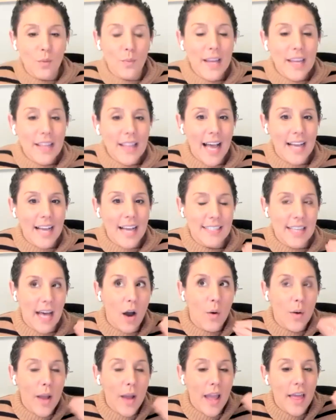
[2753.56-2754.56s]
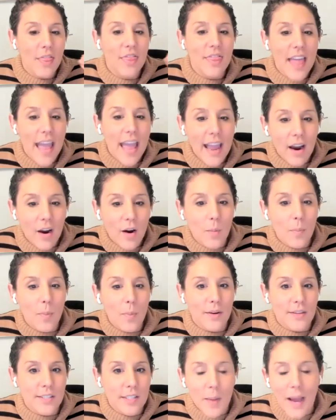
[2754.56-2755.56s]
realize that, okay, their
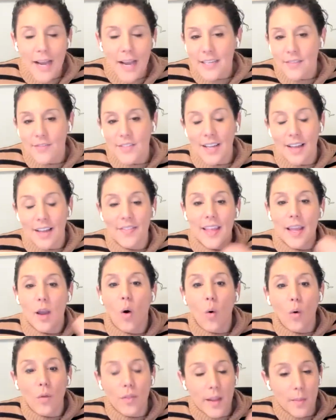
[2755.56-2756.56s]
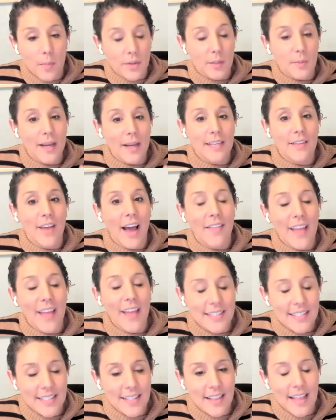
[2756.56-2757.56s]
perspective is not the only perspective. And
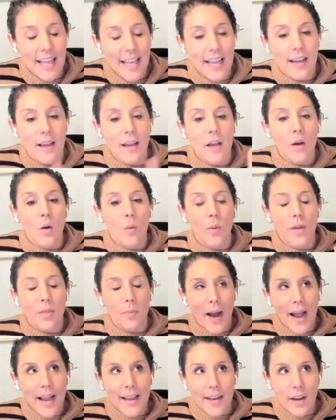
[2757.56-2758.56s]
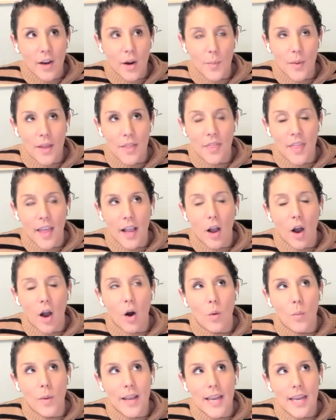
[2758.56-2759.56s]
that's the thing with binary. We think, oh,
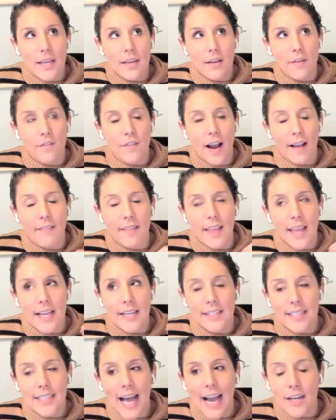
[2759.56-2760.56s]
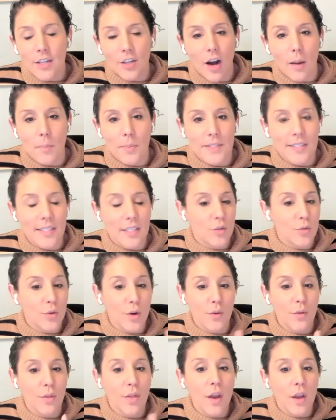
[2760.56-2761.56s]
we need to find the exact opposite
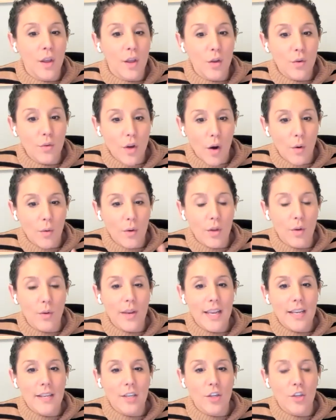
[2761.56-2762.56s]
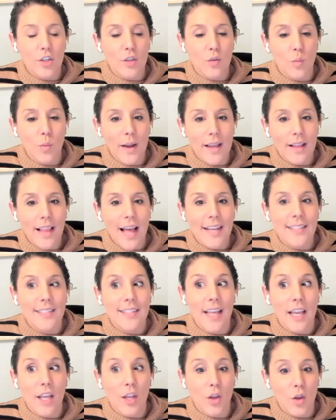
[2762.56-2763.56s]
truth. You don't, you need to just realize
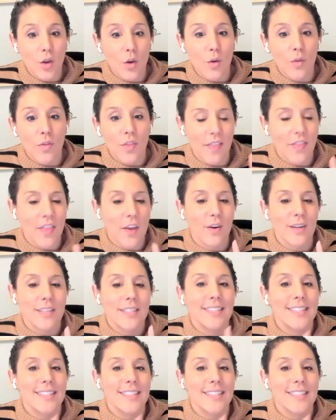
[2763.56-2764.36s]
that you, that there is